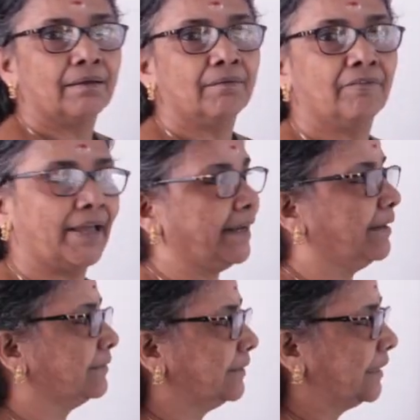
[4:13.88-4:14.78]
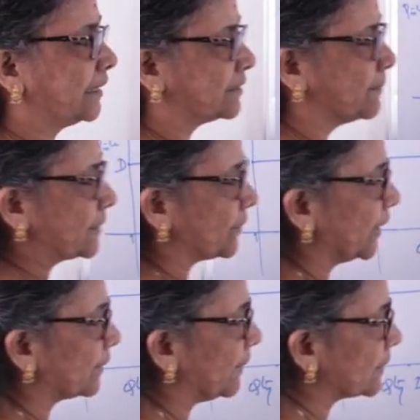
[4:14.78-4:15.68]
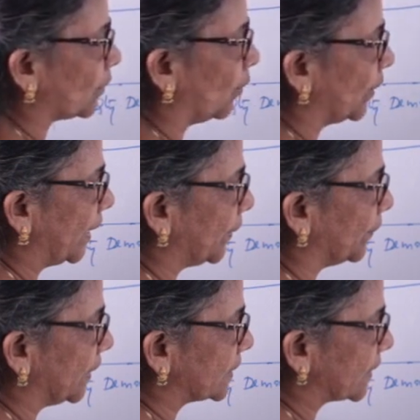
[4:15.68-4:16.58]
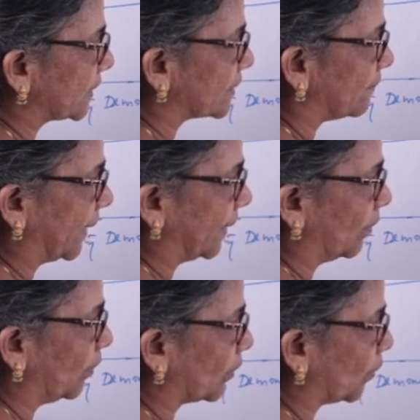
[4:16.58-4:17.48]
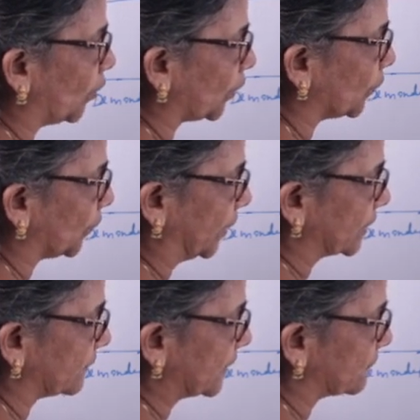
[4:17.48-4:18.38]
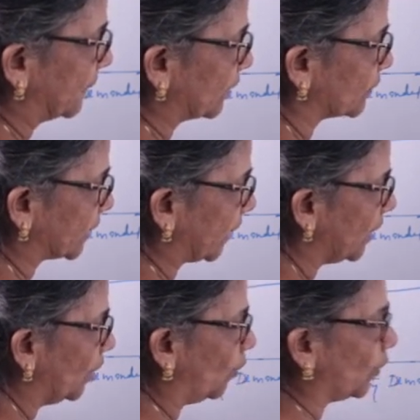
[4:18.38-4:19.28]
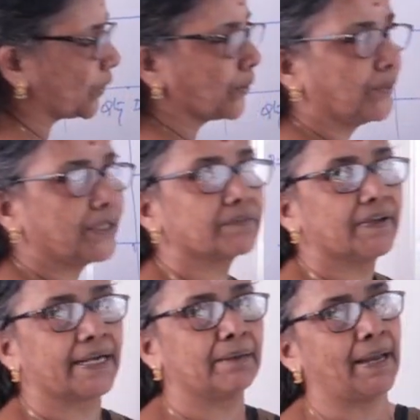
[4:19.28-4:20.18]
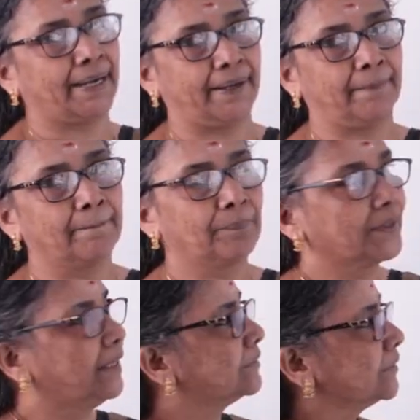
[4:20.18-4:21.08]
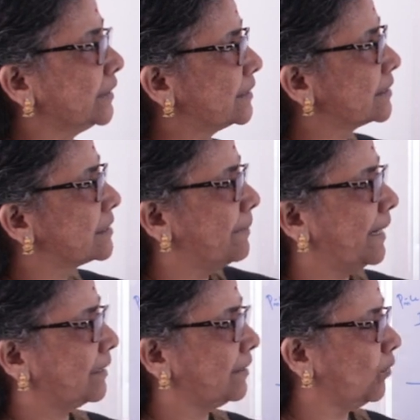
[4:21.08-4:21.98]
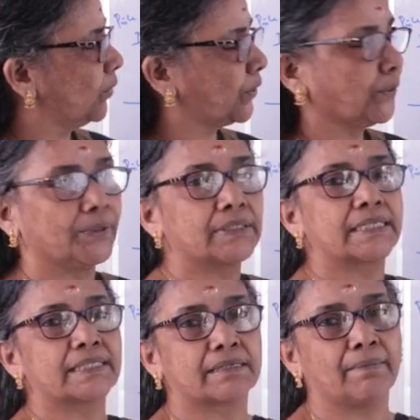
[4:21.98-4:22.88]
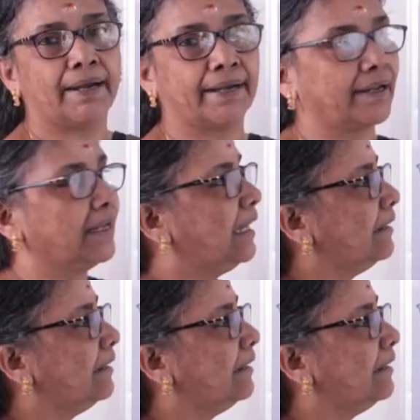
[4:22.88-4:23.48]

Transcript: When this much unit means OD units he is demanding, or OQ units, it is better to say OQ unit we are demanding. So this is demand curve, OQ units is demanding.